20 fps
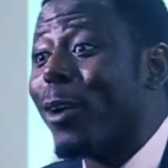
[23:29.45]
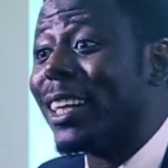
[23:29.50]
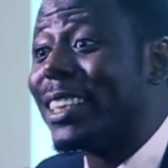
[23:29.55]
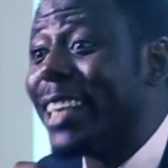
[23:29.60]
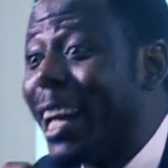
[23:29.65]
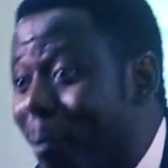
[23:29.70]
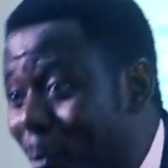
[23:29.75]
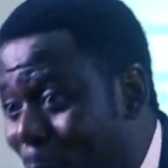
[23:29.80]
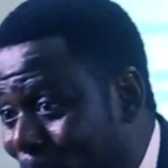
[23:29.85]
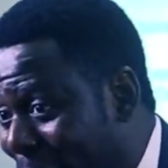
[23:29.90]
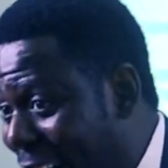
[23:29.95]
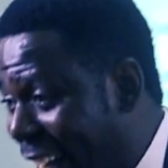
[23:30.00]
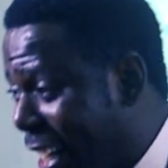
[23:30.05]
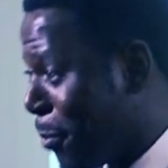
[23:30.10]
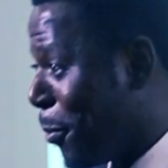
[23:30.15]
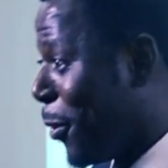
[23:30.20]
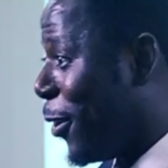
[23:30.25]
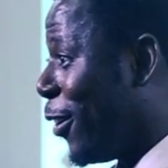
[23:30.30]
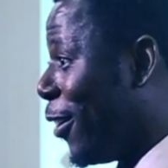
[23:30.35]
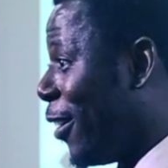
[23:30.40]
able
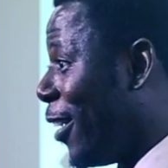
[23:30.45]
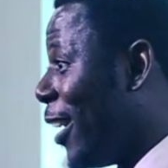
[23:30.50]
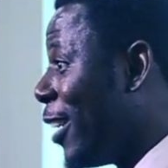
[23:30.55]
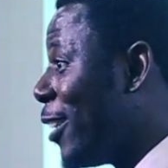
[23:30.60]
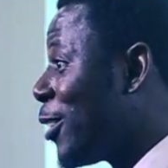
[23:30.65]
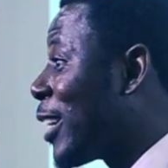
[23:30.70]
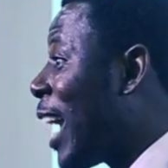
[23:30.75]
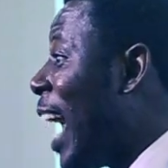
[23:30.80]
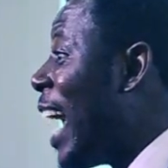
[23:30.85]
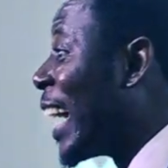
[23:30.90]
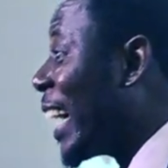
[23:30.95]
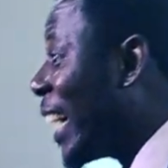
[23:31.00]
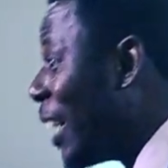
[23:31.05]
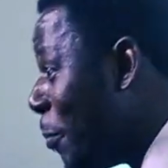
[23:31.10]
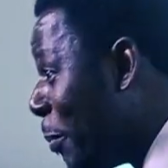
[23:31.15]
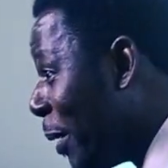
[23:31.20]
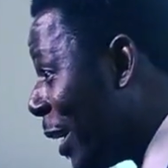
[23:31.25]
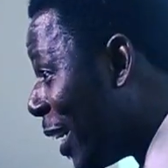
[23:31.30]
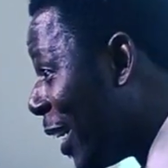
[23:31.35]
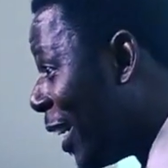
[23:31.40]
anymore. You can't keep
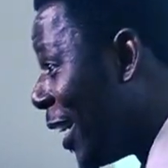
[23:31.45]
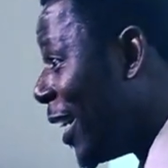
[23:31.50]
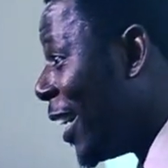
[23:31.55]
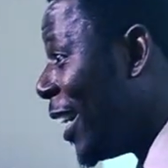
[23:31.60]
me.